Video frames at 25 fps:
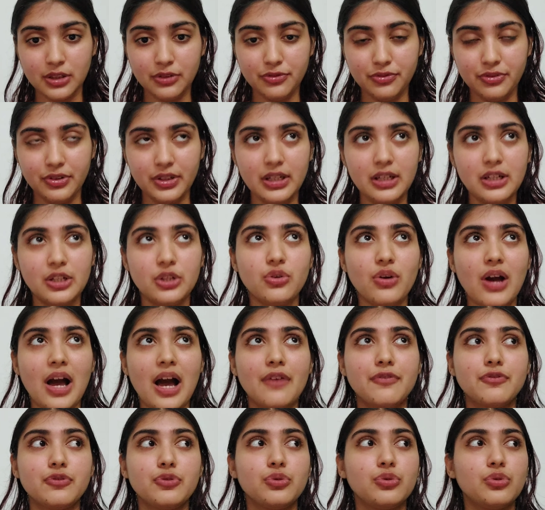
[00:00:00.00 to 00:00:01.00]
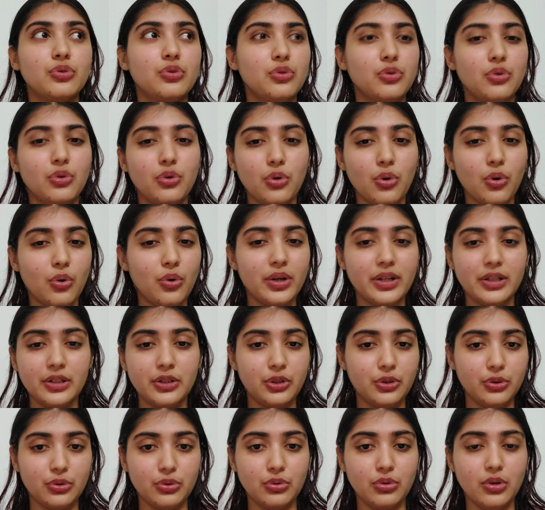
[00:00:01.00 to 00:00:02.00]
field you have to go
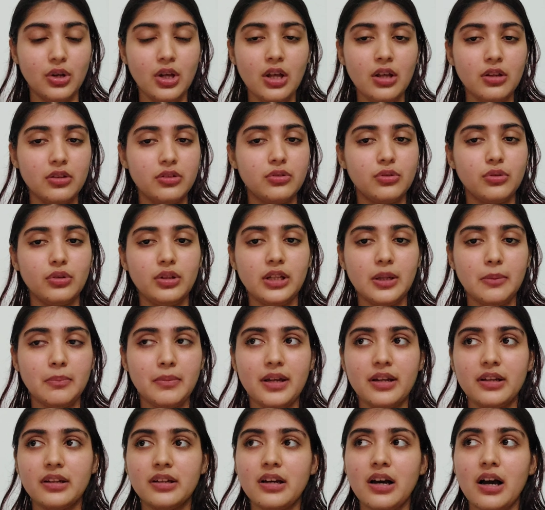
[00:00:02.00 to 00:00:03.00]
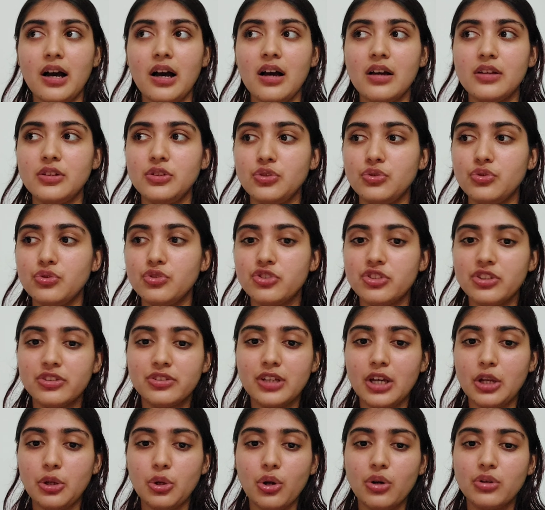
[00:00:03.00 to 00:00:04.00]
into. So in America, you
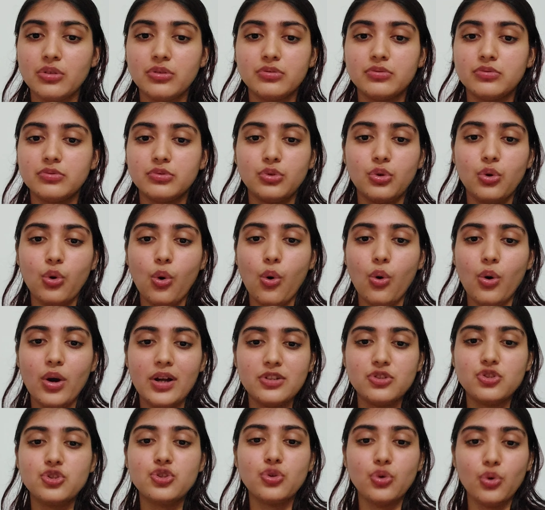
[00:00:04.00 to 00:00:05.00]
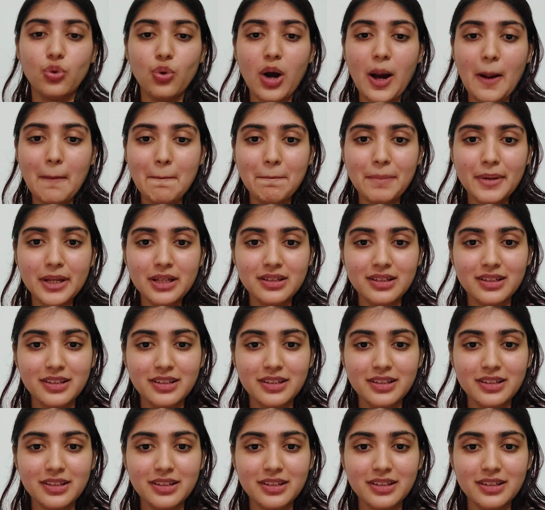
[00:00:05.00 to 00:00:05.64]
just cannot go and show up